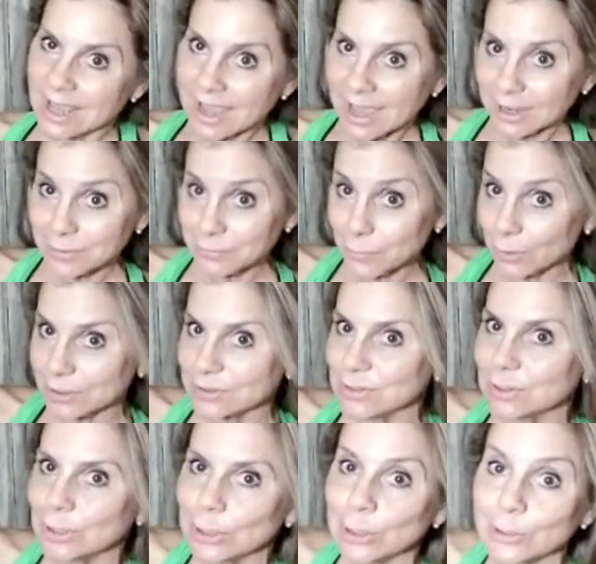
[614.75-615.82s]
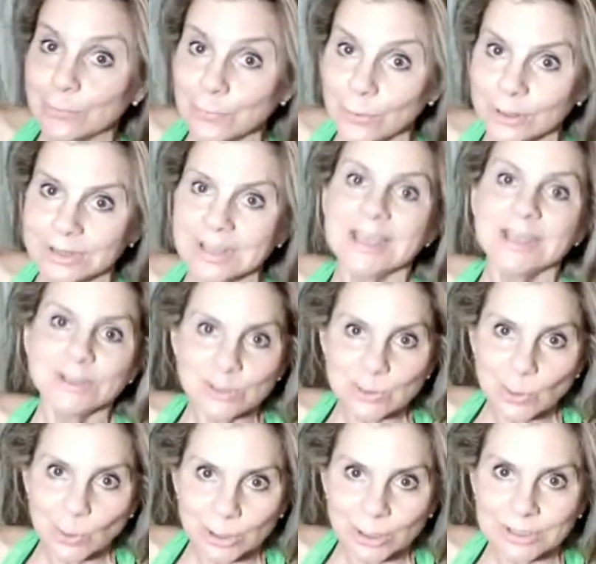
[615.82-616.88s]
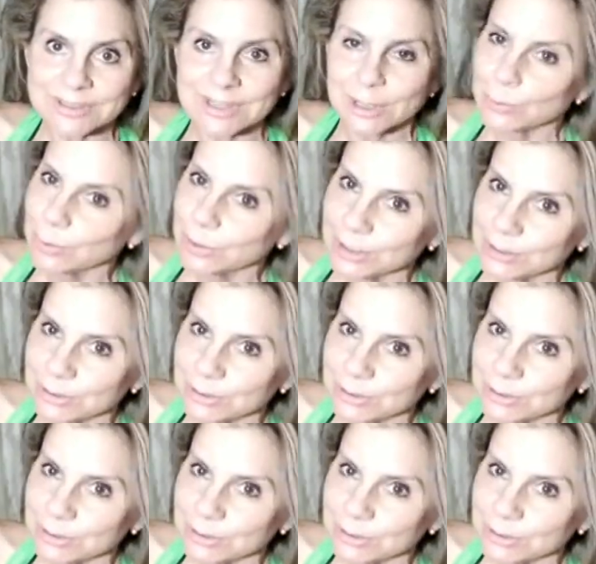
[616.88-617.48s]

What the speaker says: And of course, you can look for tutorials that are really,